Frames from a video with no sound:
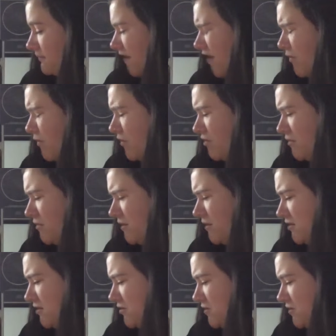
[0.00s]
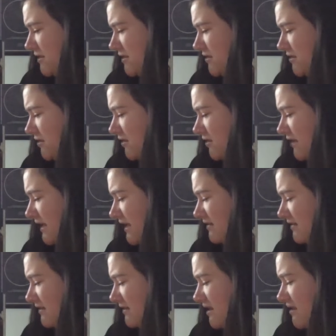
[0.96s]
I wonder what the trees look like
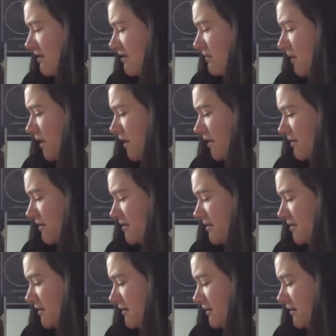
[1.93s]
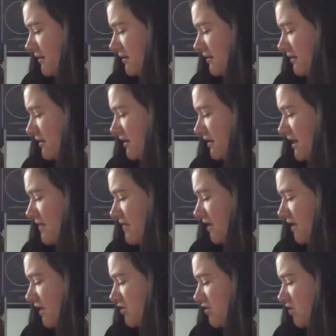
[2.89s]
at the other pond, in the
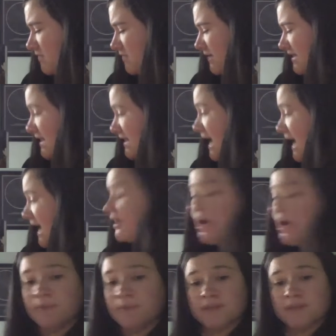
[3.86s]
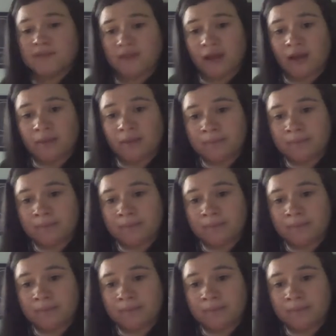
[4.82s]
country my dad comes from.